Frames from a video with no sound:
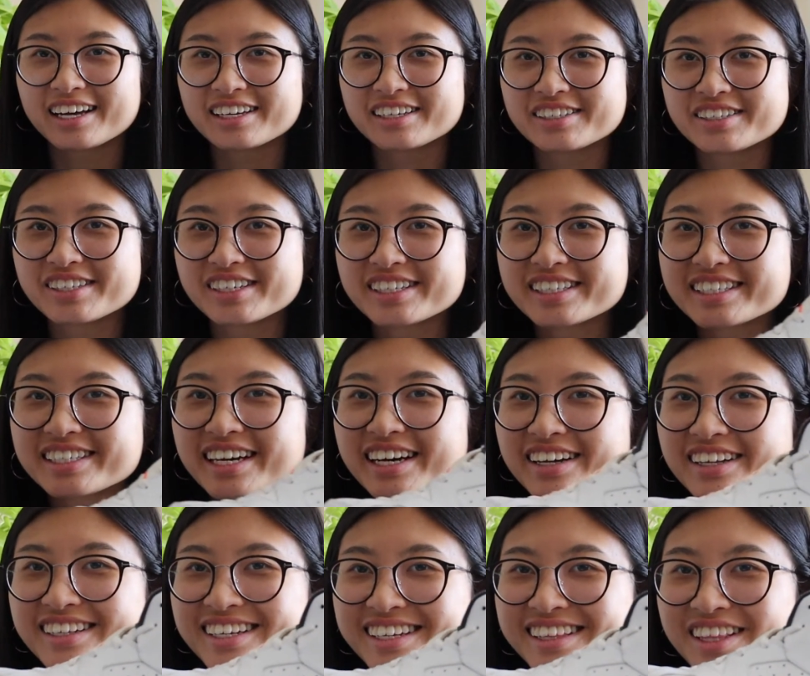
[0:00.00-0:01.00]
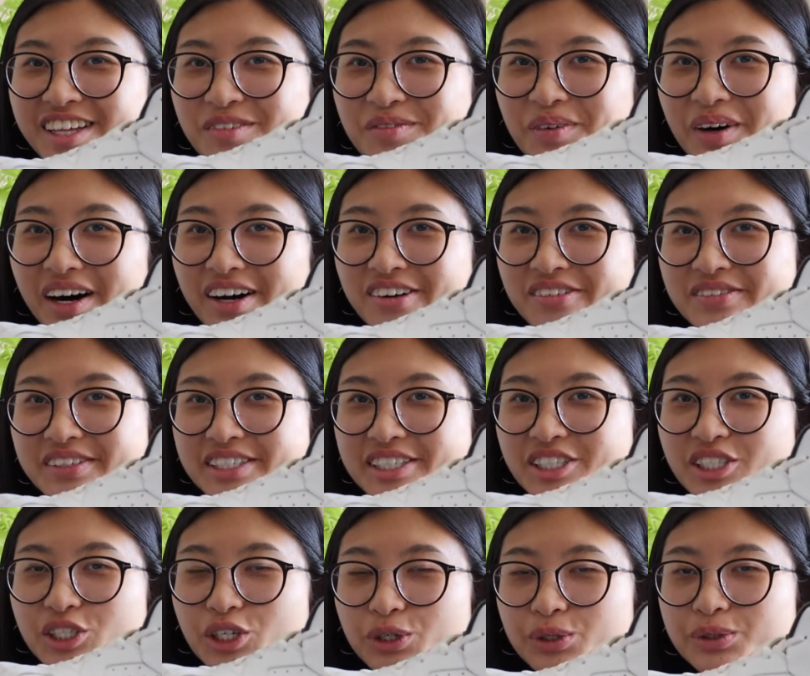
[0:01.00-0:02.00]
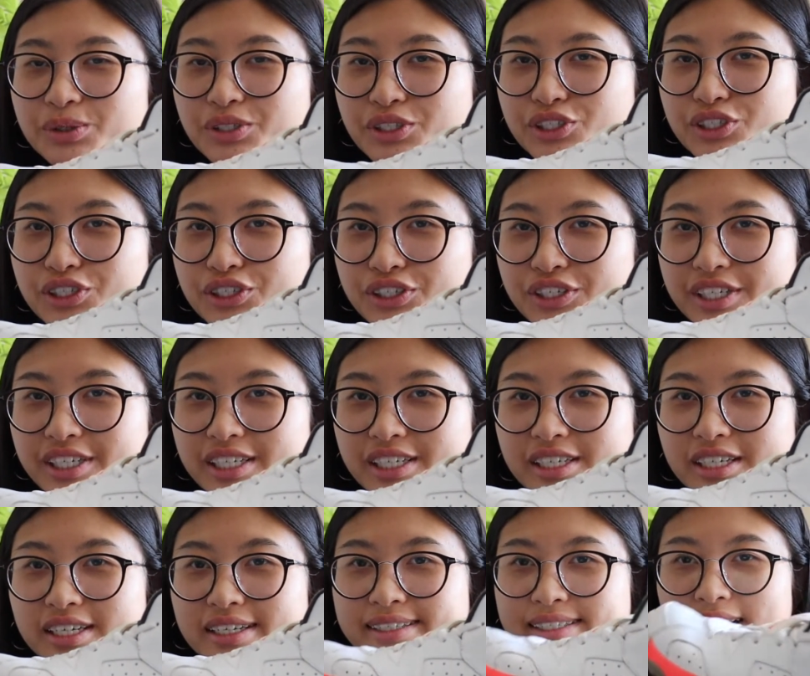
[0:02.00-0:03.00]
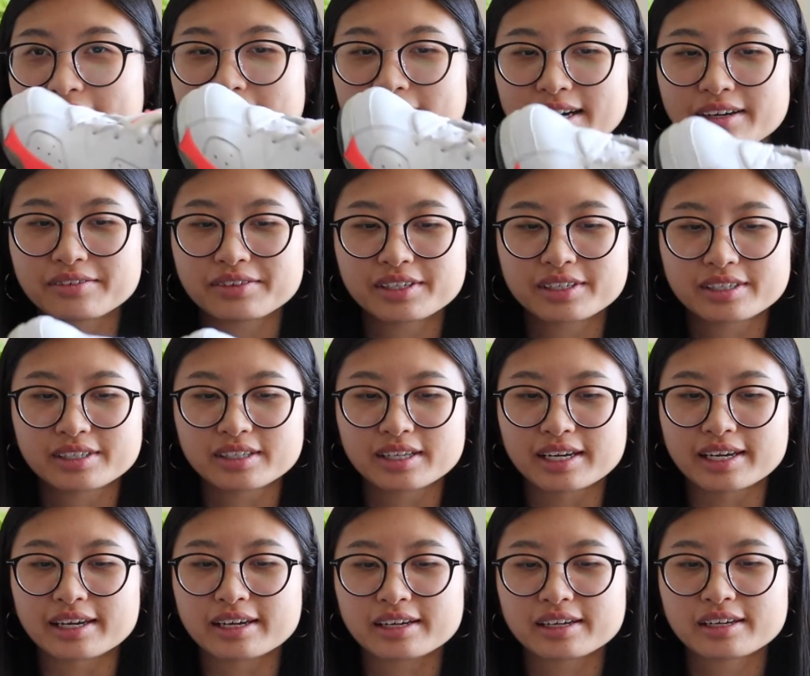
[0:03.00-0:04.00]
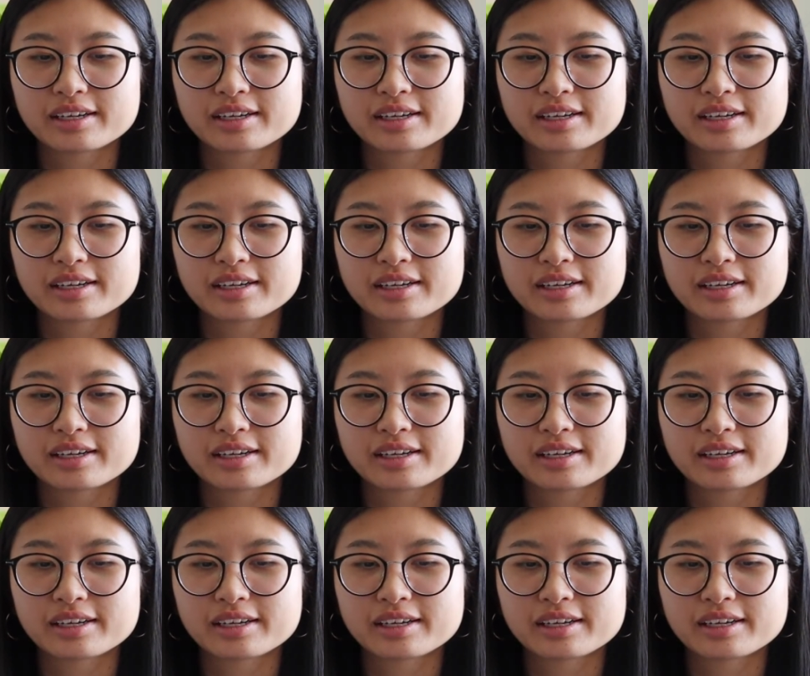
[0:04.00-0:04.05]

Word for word: You can tell like the bottom is so dirty because I haven't like